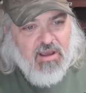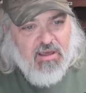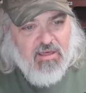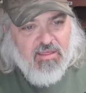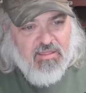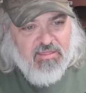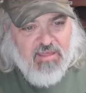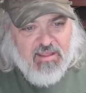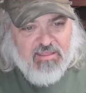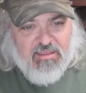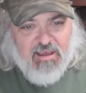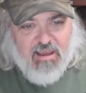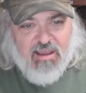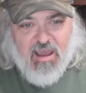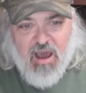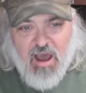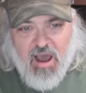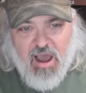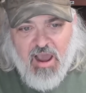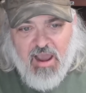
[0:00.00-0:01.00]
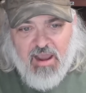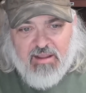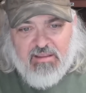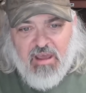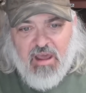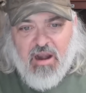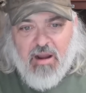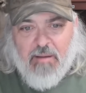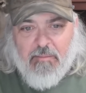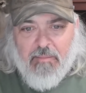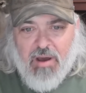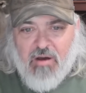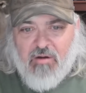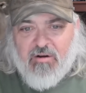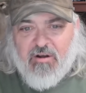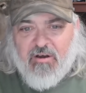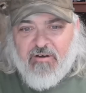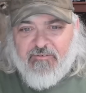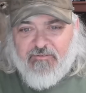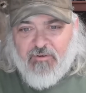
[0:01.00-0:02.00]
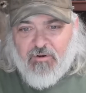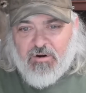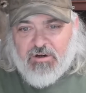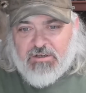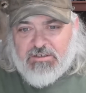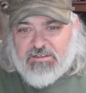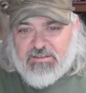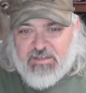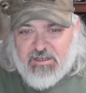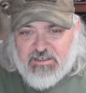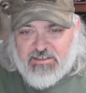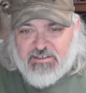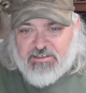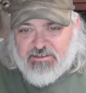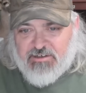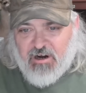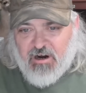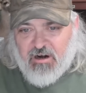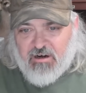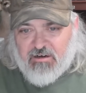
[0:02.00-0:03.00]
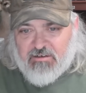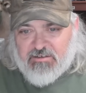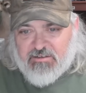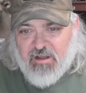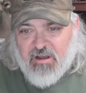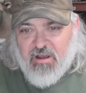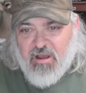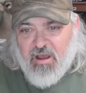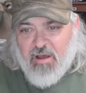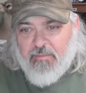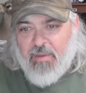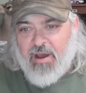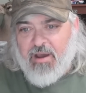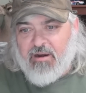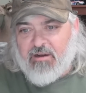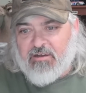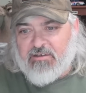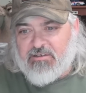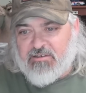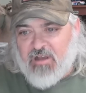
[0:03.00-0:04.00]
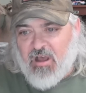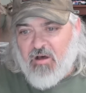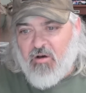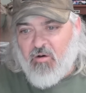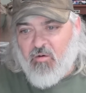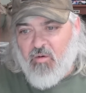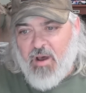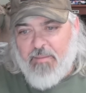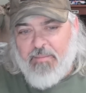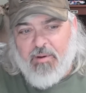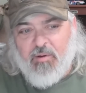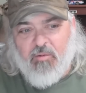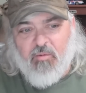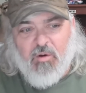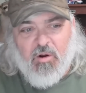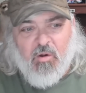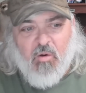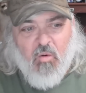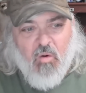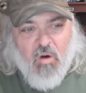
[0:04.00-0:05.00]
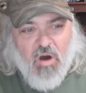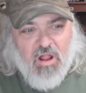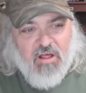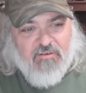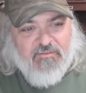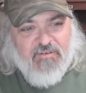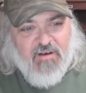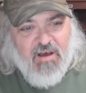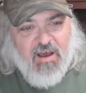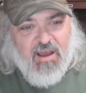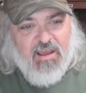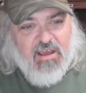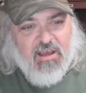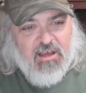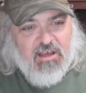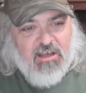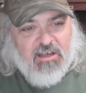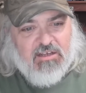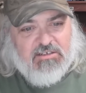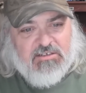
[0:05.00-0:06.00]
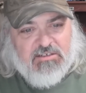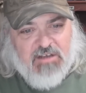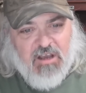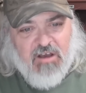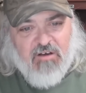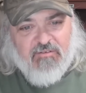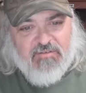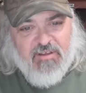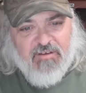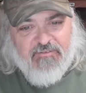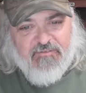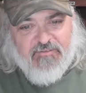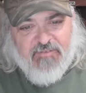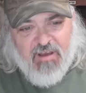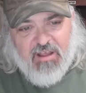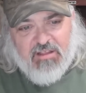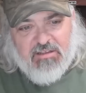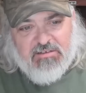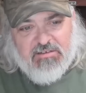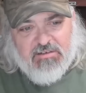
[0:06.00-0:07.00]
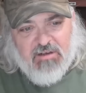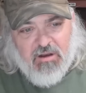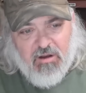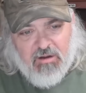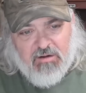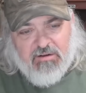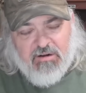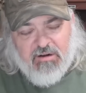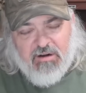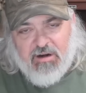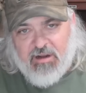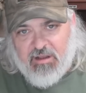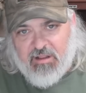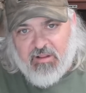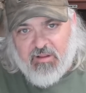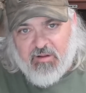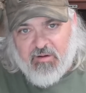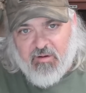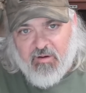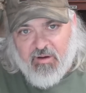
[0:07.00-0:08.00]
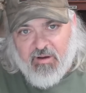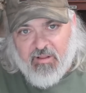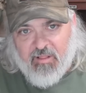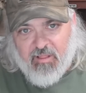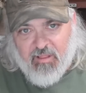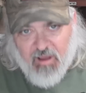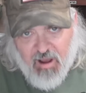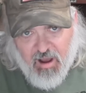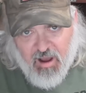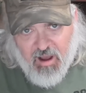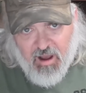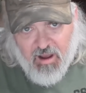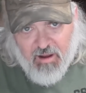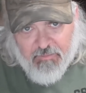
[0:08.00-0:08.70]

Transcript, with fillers: that the kind and amount of force discharged by an assault weapon would qualify as self defense under Illinois law.